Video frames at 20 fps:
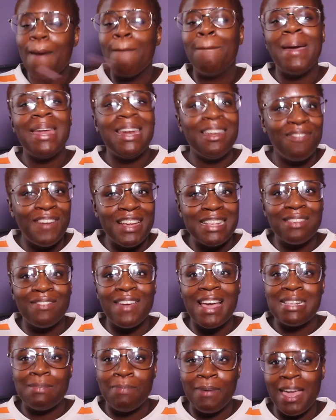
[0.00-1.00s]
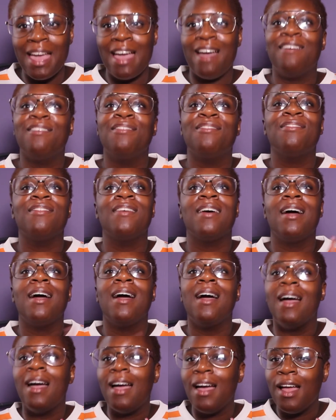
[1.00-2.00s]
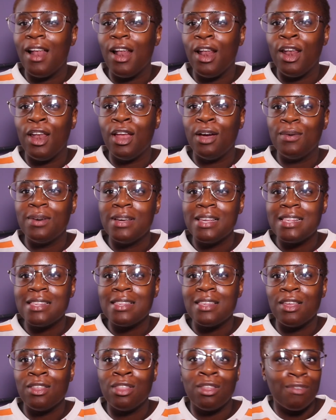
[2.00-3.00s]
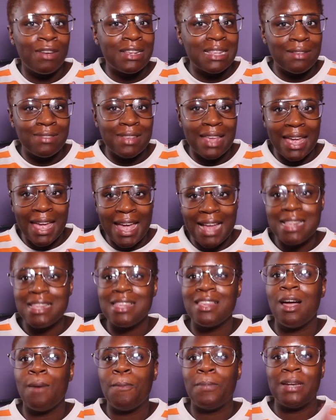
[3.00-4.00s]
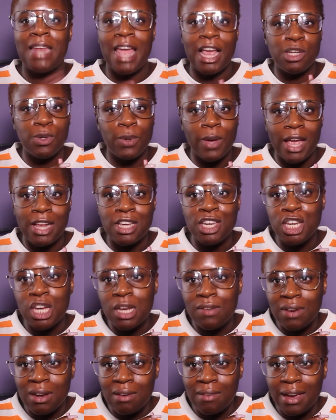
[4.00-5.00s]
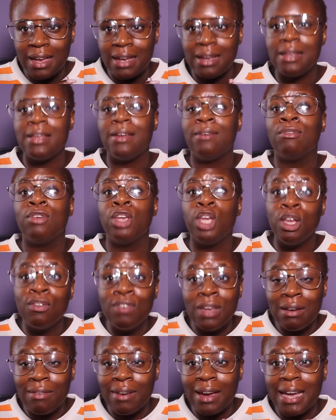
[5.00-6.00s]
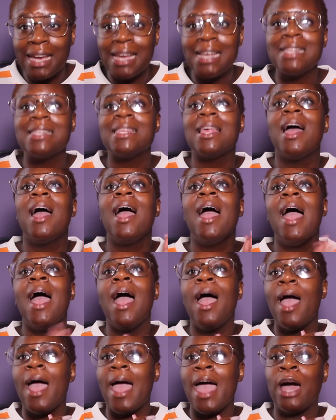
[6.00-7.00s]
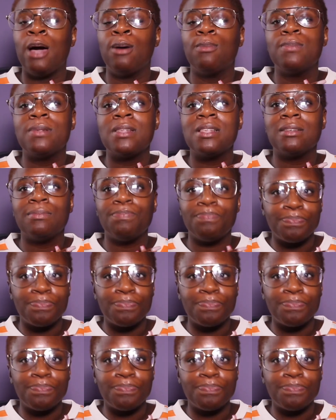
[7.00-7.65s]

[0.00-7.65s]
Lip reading: Benefits of SPF: lowers the risk of skin cancer, protects you against UV rays, helps